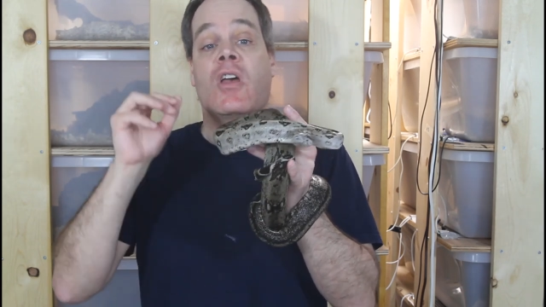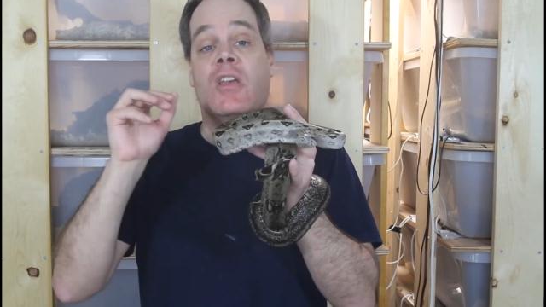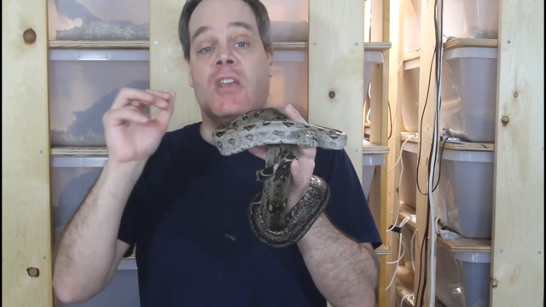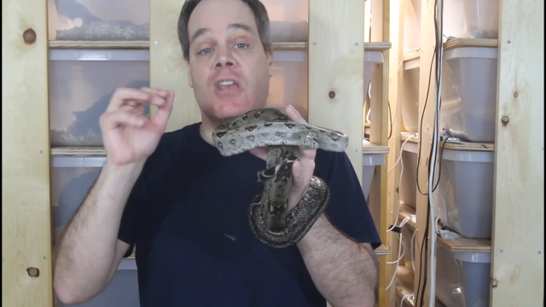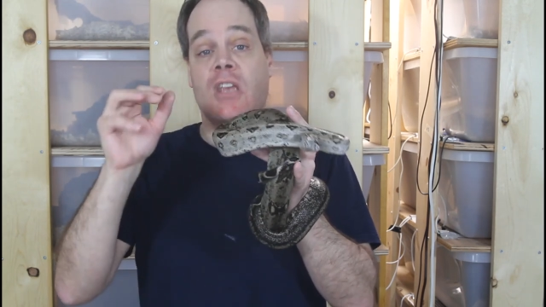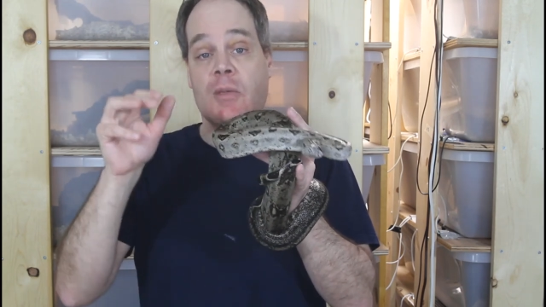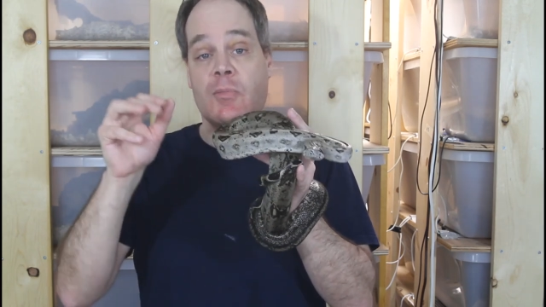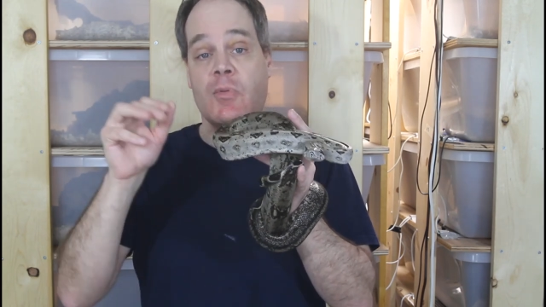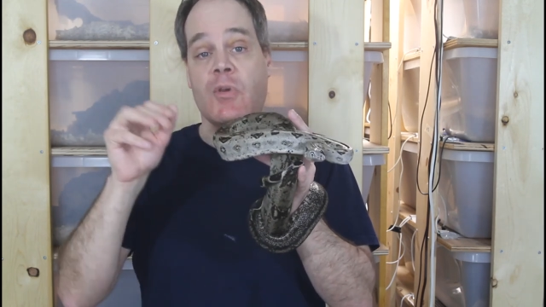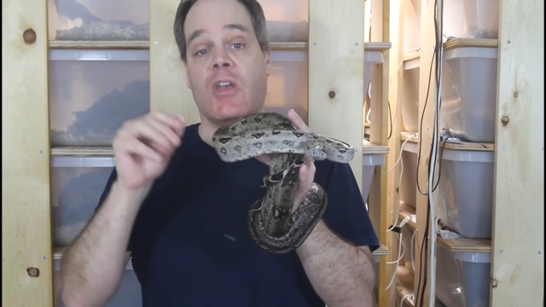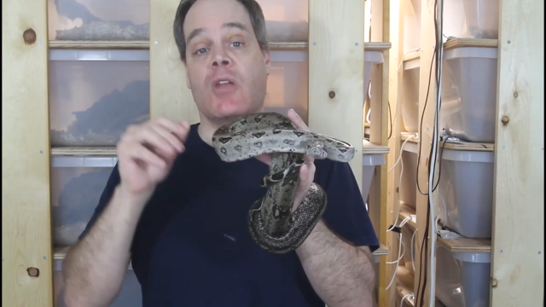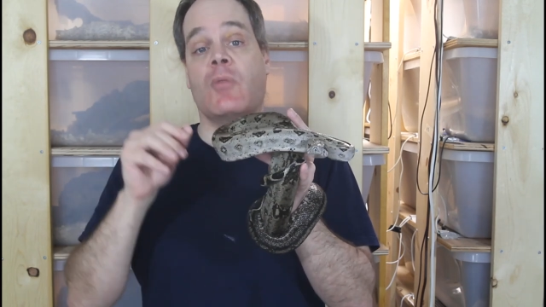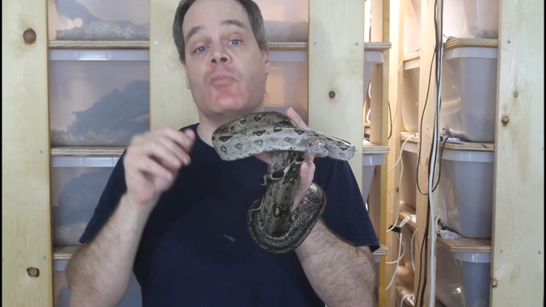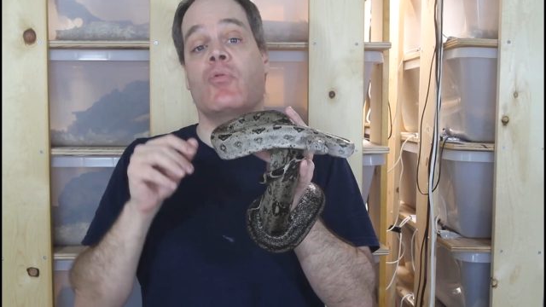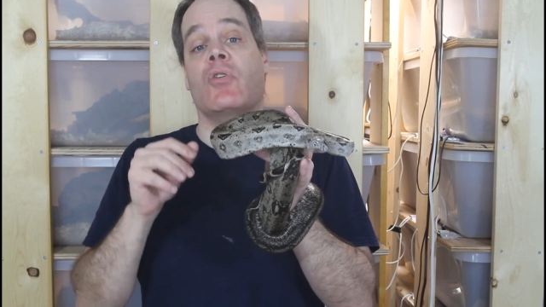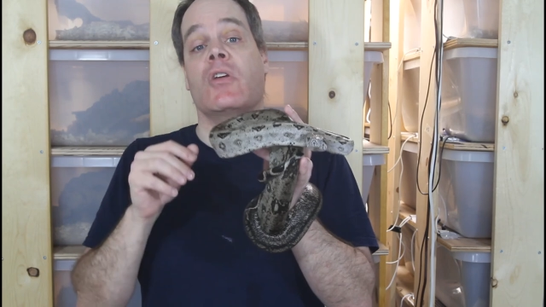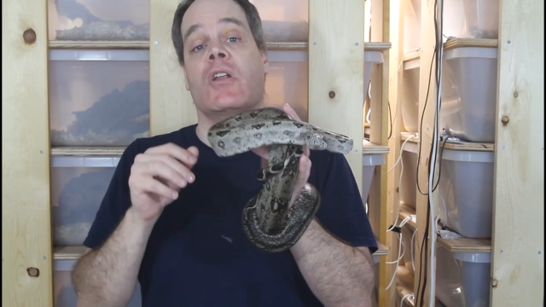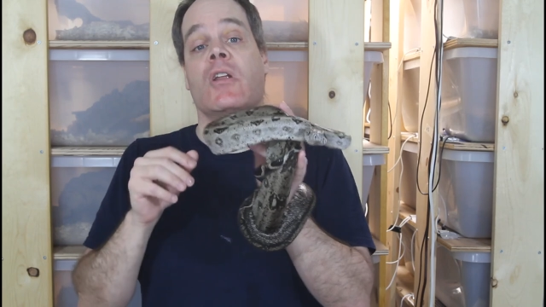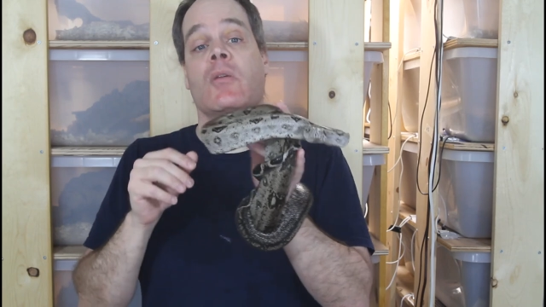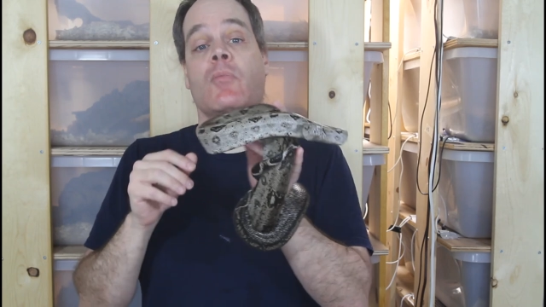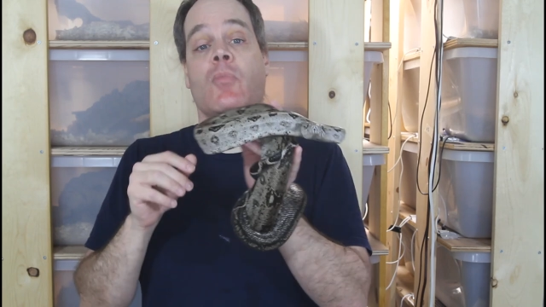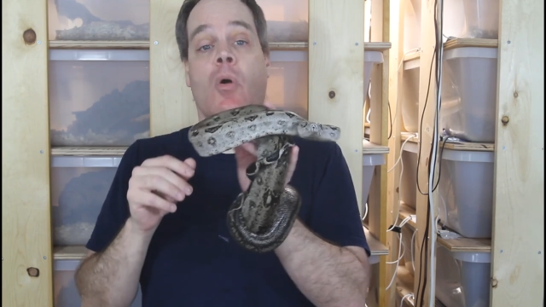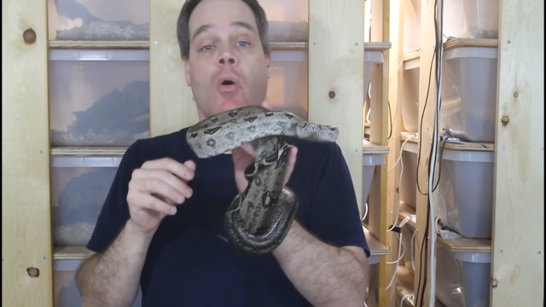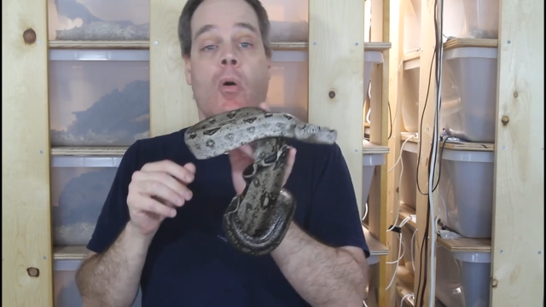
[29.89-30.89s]
keeping and
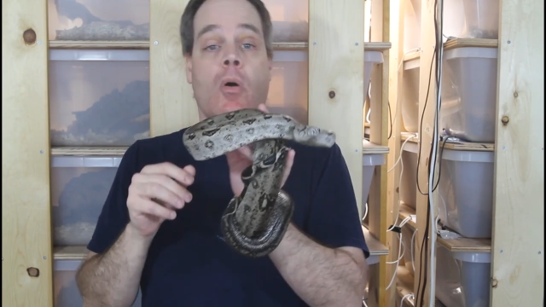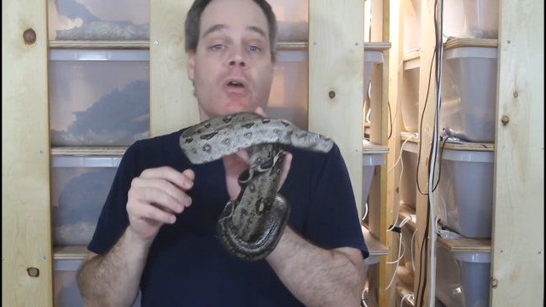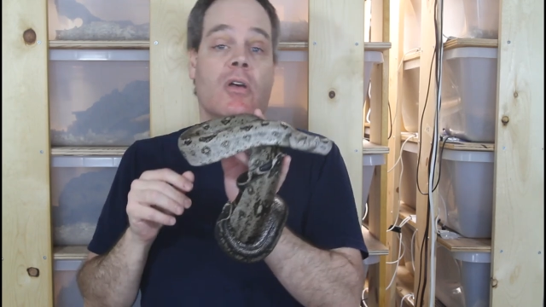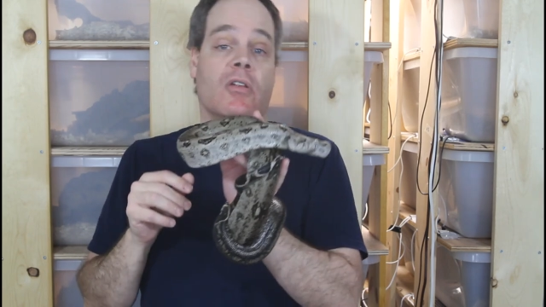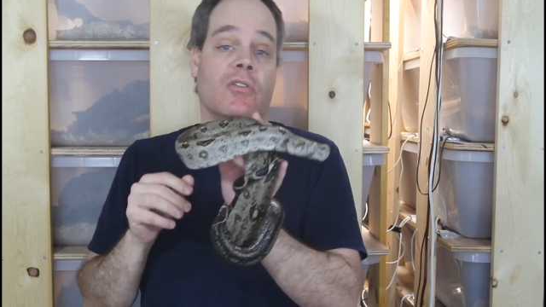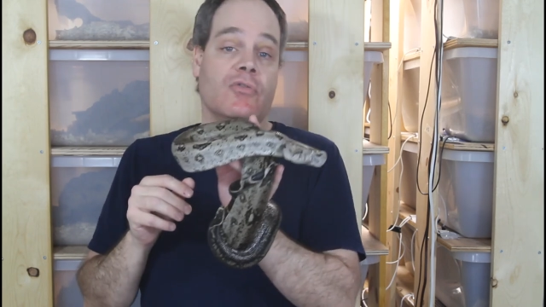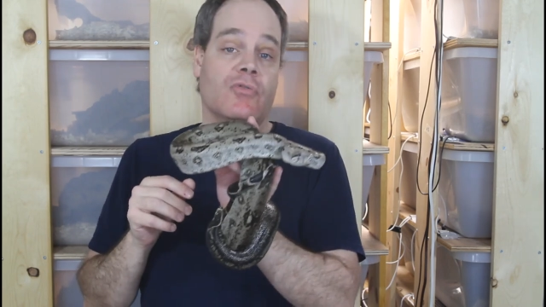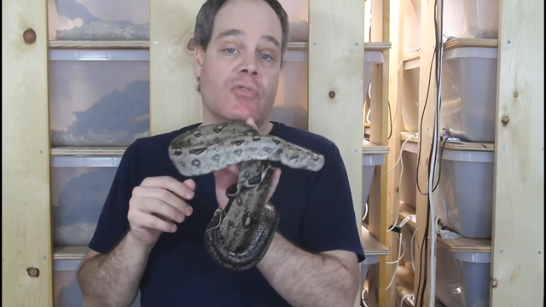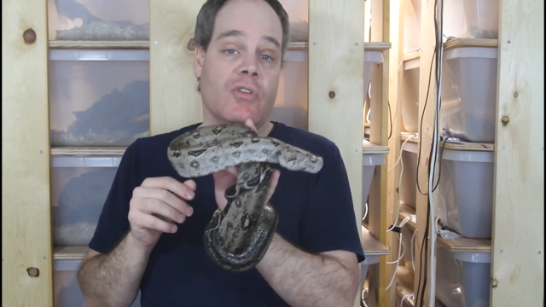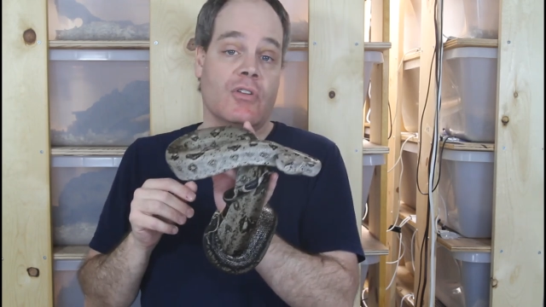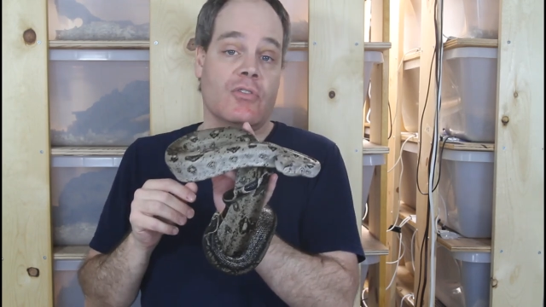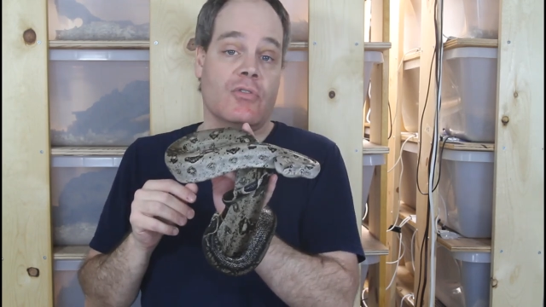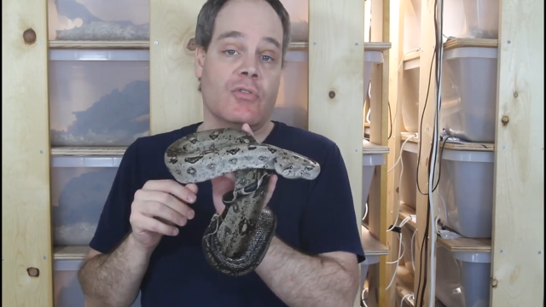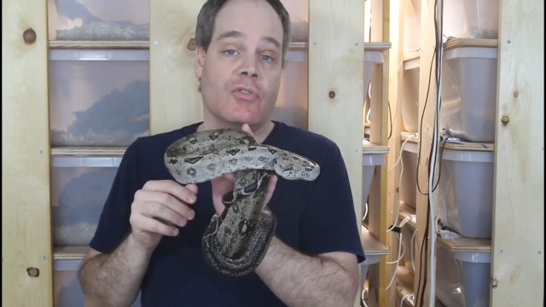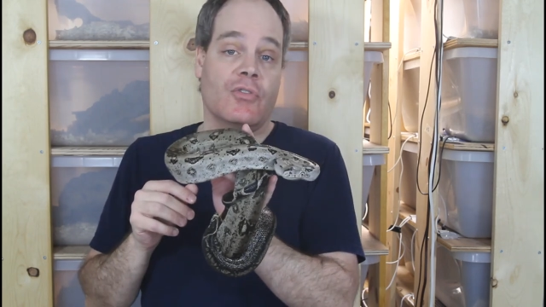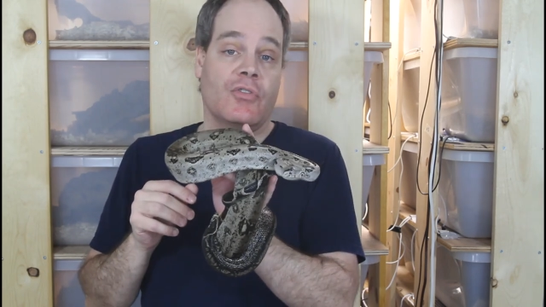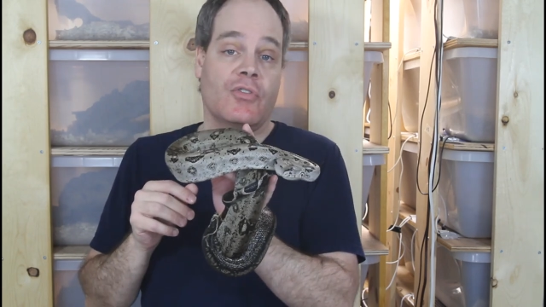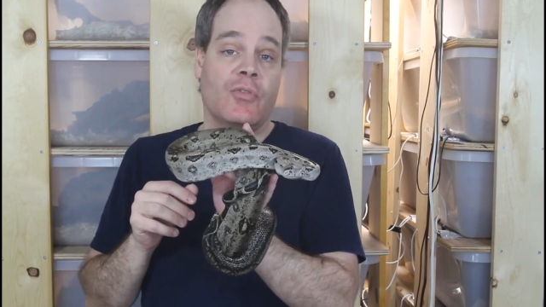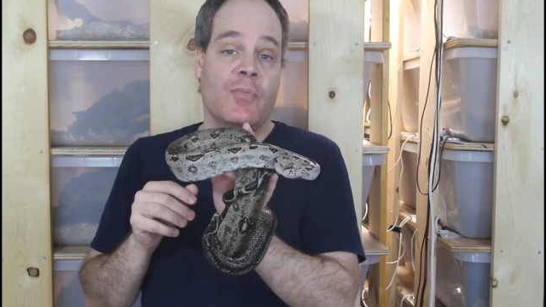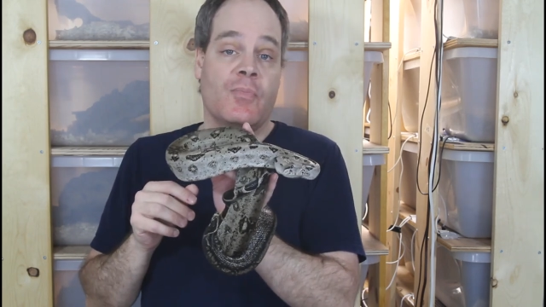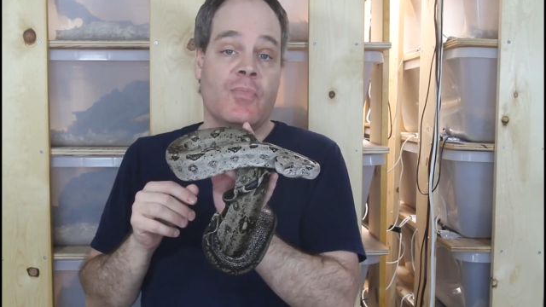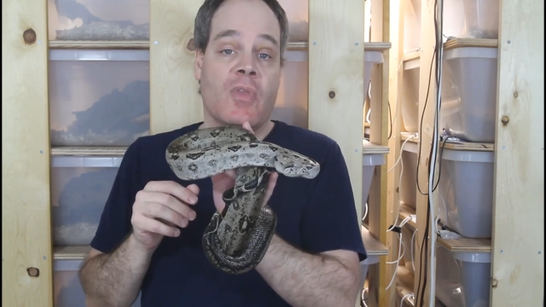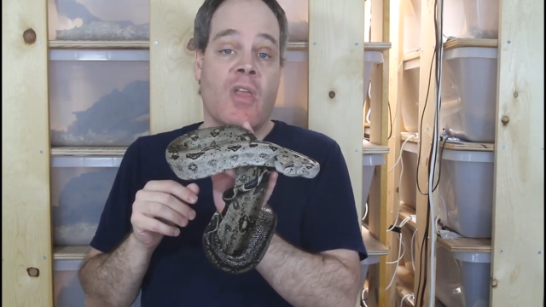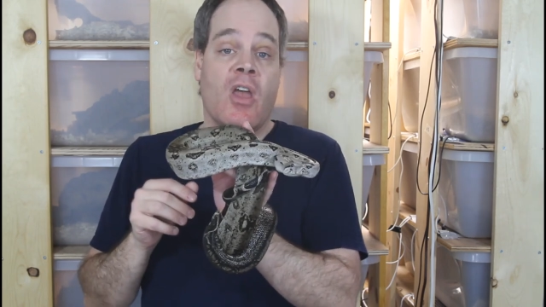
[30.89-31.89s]
breeding boa
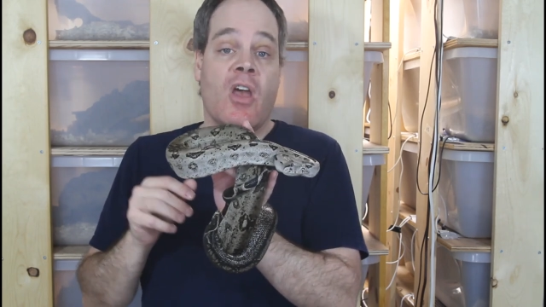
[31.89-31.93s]
constrictors.